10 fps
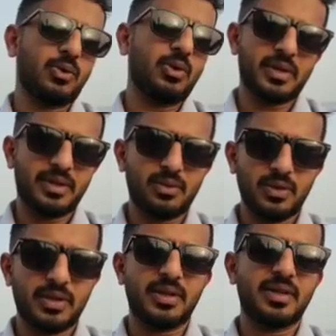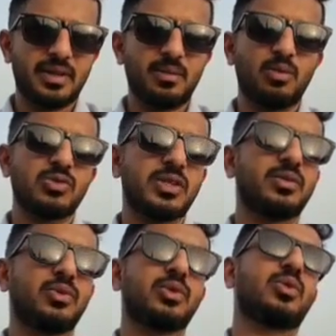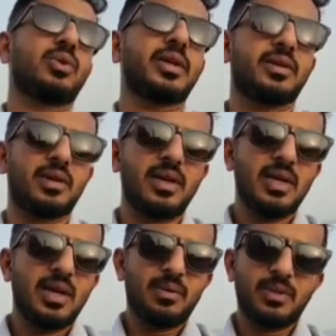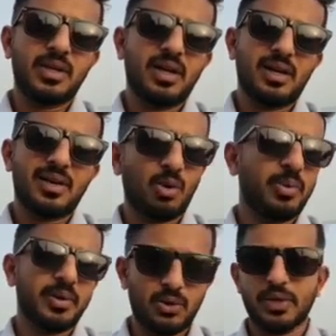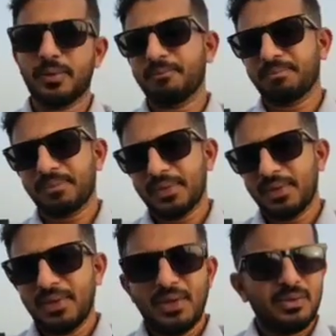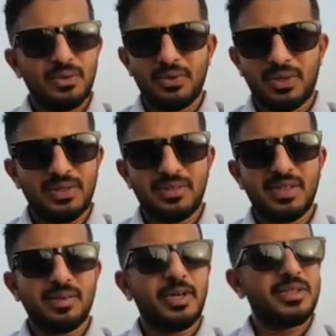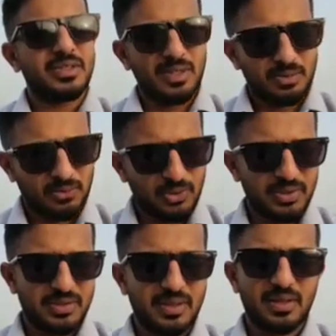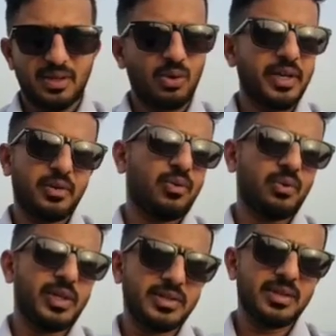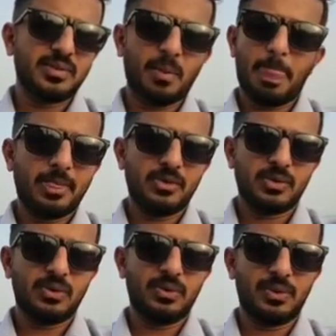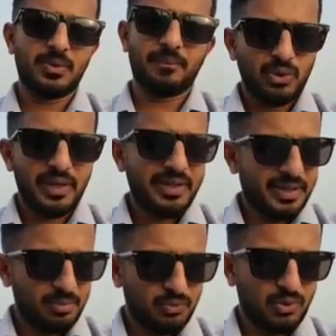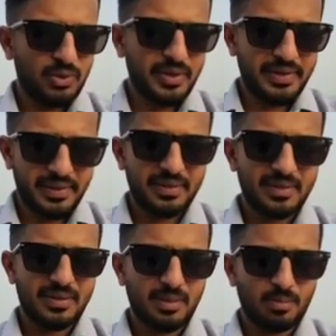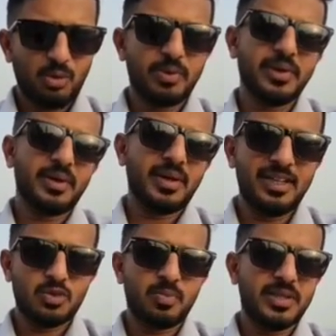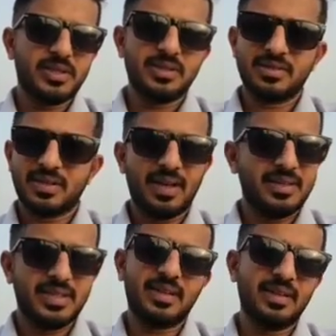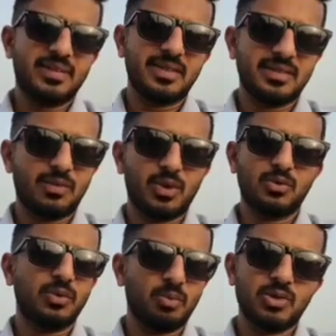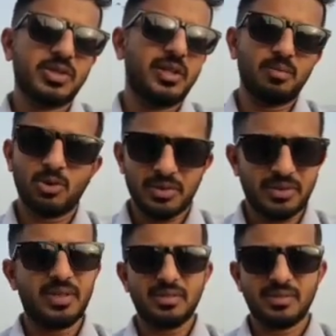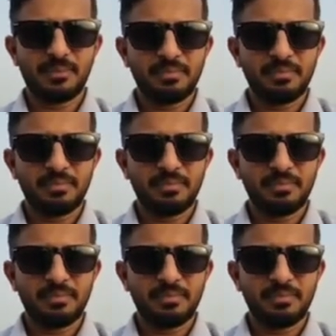concrete. It will create more strength for the concrete with the proper curing. So these are the major steps for these concrete foundations. So for any type of concreting, the proper inspections and checklist is one of the most important things.